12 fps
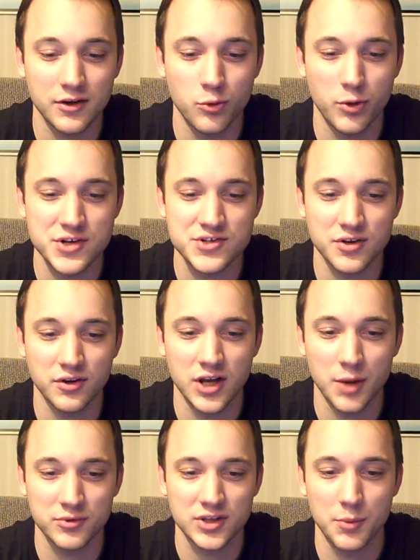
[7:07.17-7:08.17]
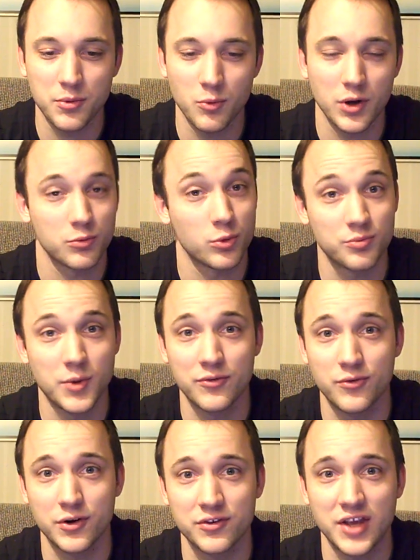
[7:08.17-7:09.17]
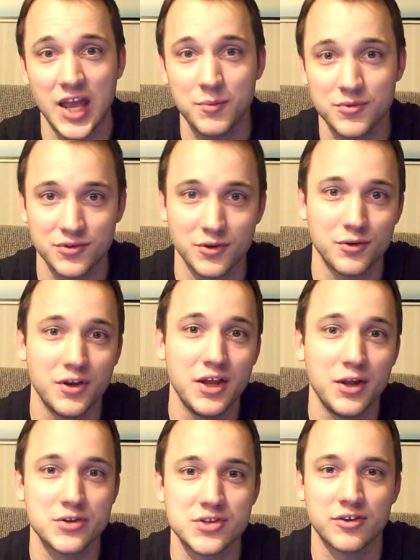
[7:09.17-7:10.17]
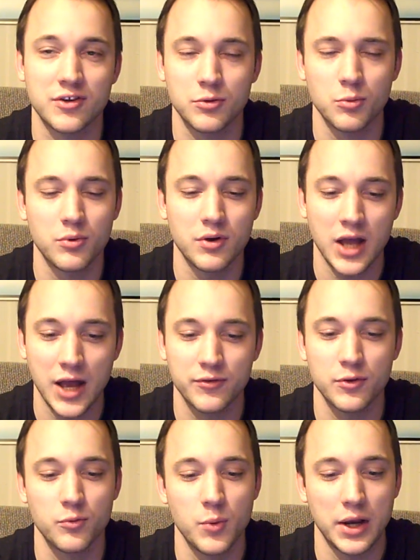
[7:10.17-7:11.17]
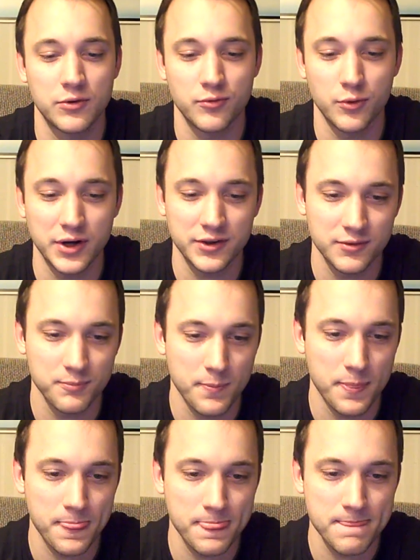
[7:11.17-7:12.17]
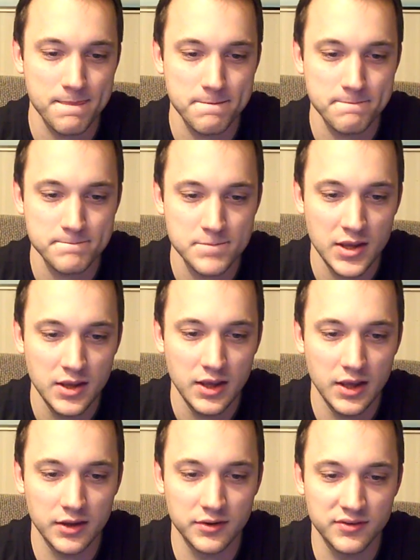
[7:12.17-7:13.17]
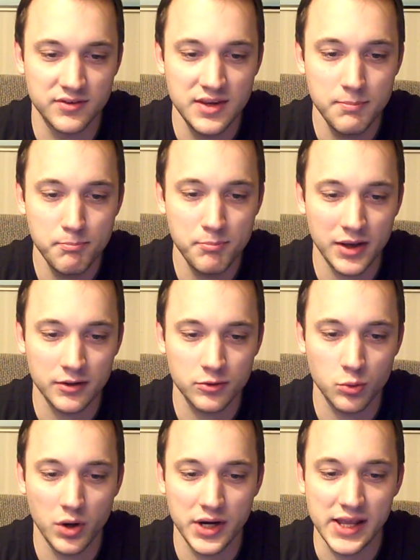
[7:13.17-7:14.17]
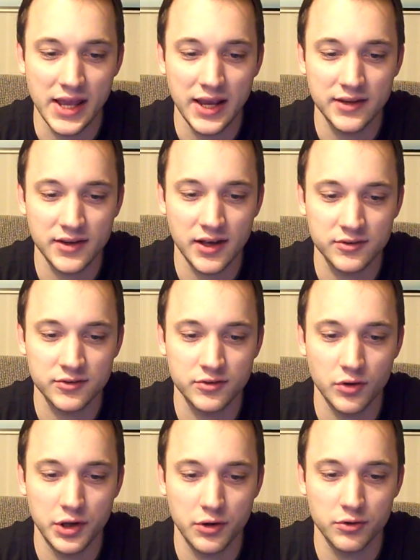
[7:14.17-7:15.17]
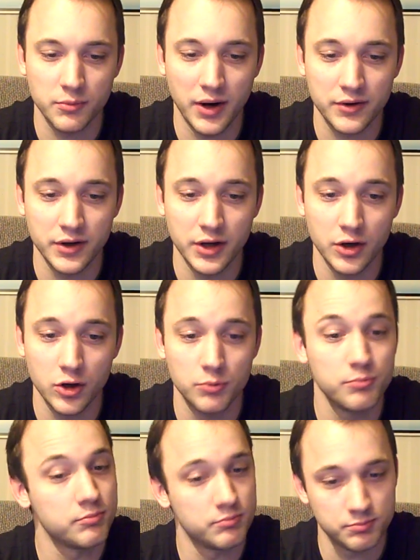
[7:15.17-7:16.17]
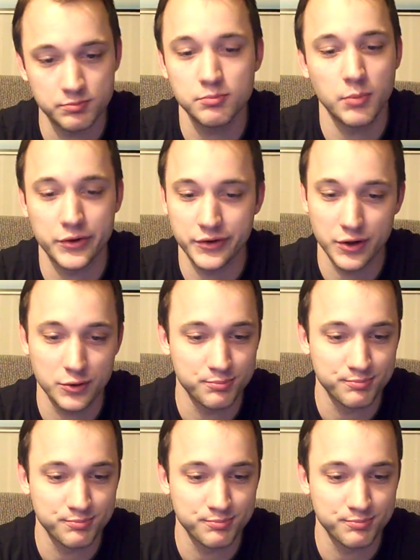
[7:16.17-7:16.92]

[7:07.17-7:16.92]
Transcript: question comes up of what was my first game. So you just have to wait for it. Zippe28 asks, Sonic or Mario? Mario.